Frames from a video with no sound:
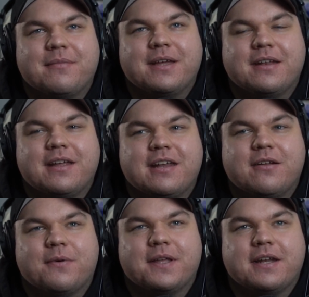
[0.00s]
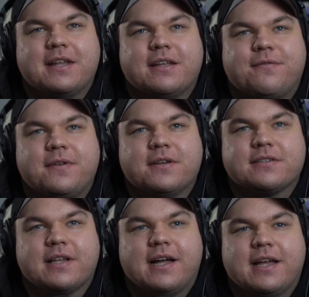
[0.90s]
in the way that it
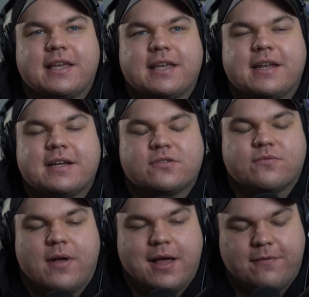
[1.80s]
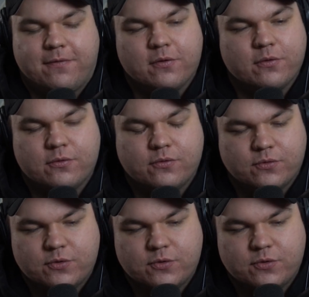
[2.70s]
feels like it has ran through